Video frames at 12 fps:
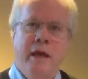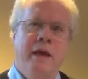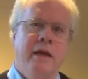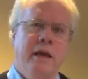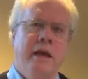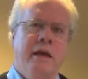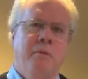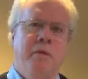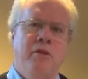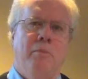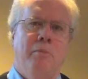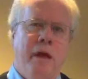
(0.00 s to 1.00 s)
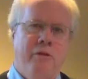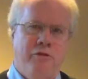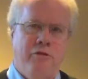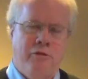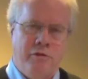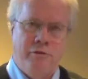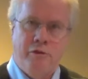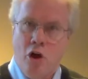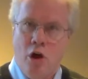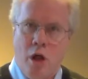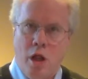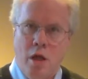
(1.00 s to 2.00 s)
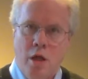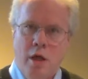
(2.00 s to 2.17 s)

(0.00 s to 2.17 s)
it can basis of the fall.